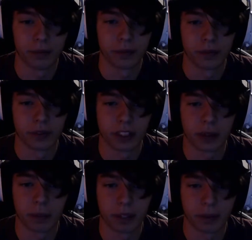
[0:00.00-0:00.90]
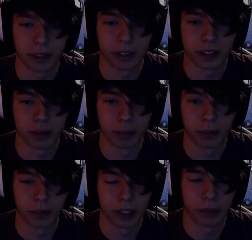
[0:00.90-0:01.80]
This is pretty much a
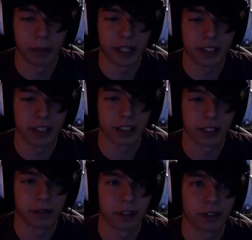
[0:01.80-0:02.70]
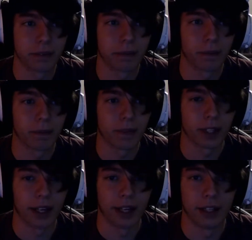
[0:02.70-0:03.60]
simple like basics of it,
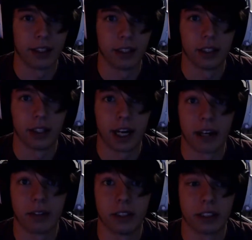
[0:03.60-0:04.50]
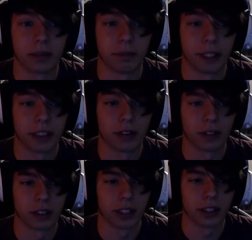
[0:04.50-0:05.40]
and how to just make it look
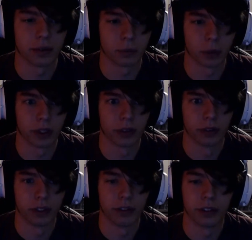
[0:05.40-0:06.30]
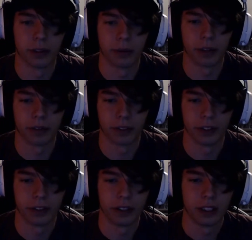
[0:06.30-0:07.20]
nice and work really, really well for you.
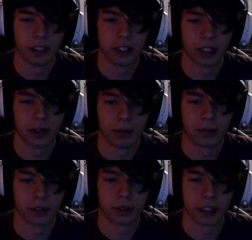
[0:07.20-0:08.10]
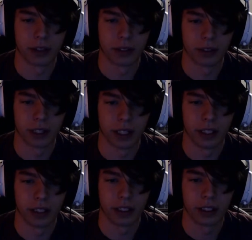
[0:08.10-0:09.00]
The rest is
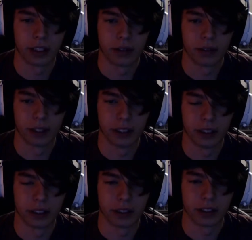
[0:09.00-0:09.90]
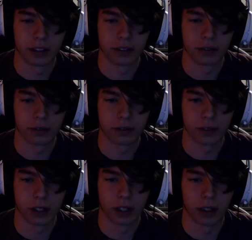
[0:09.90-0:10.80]
like really just
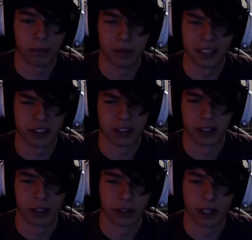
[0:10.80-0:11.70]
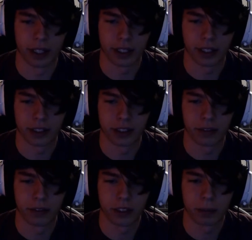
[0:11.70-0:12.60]
mixer and all that kind of stuff,
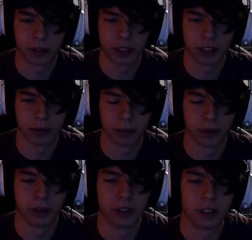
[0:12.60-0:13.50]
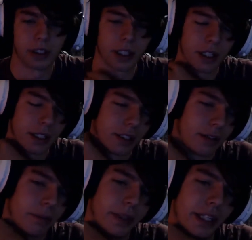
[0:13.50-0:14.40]
which is pretty simple.
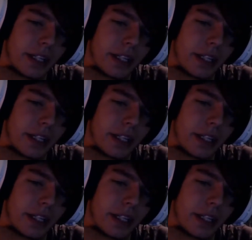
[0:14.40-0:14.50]
But yeah,